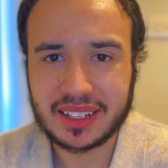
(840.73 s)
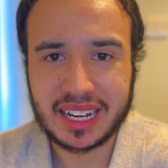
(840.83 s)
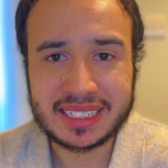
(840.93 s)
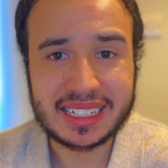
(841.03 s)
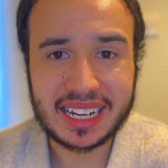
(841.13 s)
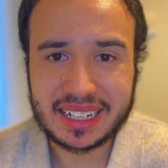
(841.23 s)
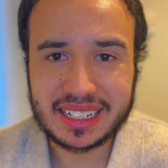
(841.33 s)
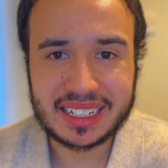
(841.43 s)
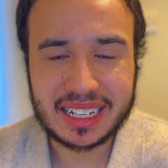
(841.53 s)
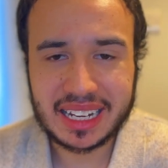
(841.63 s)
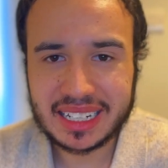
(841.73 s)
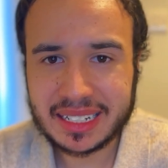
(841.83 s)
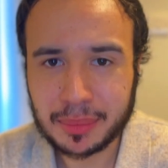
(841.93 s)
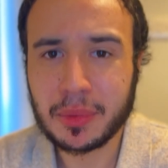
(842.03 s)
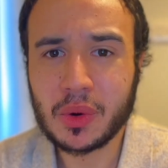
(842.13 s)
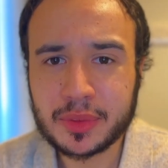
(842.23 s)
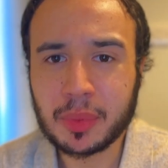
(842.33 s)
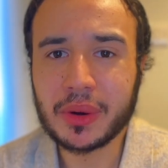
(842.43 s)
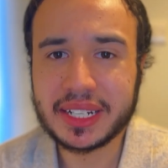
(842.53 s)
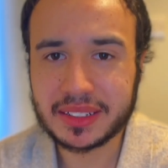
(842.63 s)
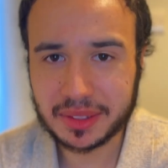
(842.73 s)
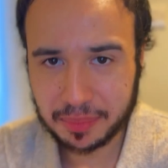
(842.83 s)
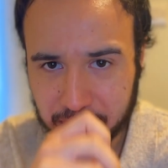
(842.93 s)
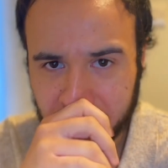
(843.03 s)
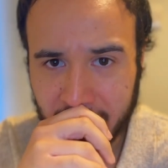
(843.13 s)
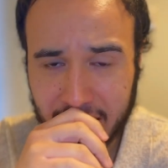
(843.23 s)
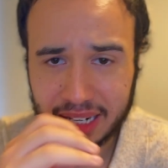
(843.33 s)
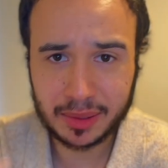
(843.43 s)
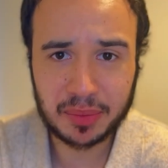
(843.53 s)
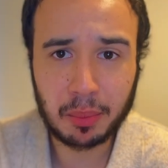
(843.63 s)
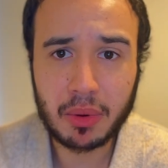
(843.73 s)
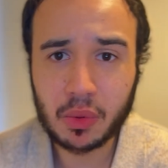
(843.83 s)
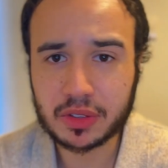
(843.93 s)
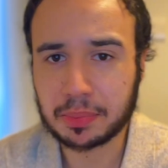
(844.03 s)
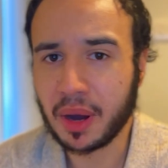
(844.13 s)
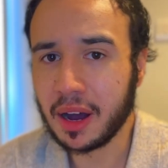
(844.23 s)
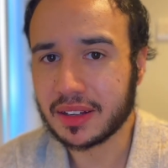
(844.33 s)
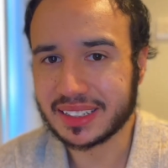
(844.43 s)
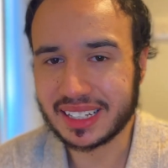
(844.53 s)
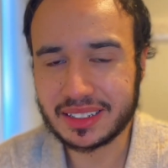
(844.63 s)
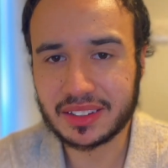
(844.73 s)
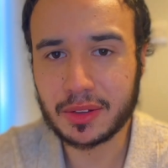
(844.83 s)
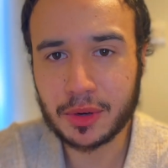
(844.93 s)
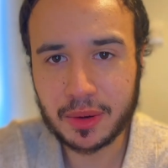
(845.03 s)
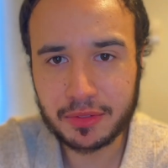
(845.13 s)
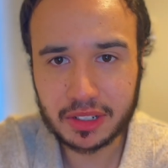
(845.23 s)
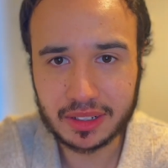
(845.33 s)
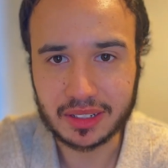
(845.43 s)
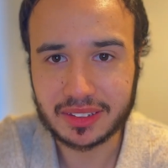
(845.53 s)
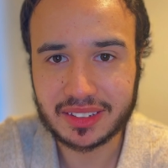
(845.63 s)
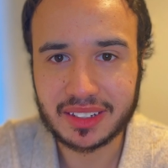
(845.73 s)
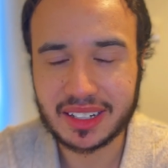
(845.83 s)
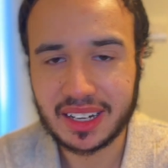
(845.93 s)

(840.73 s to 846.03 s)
And in most points and in most parts, it's the reverse.